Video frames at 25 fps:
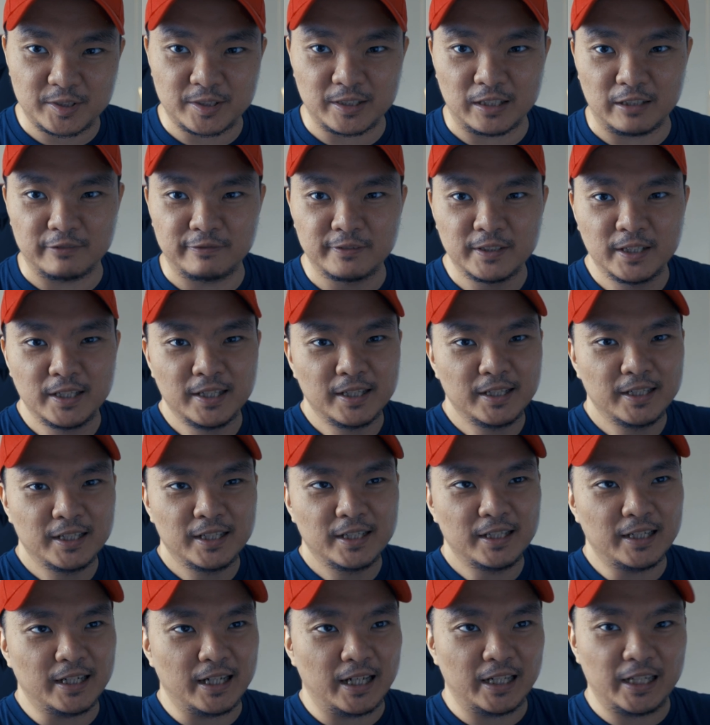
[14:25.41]
stuff,
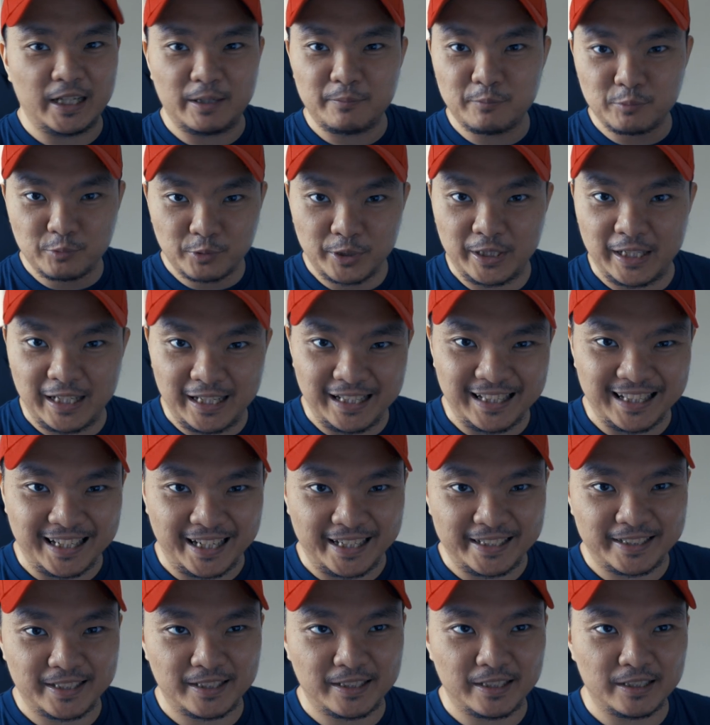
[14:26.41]
and I'm really
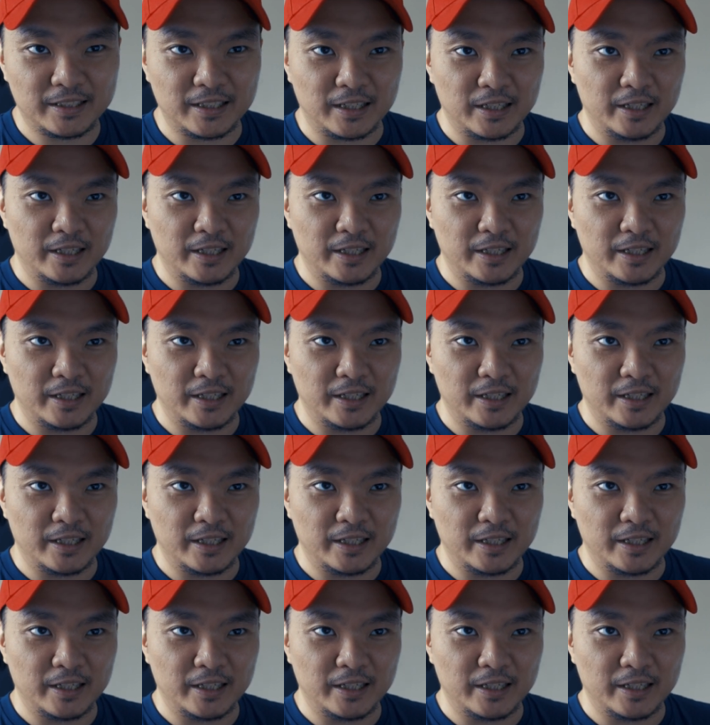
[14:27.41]
liking it.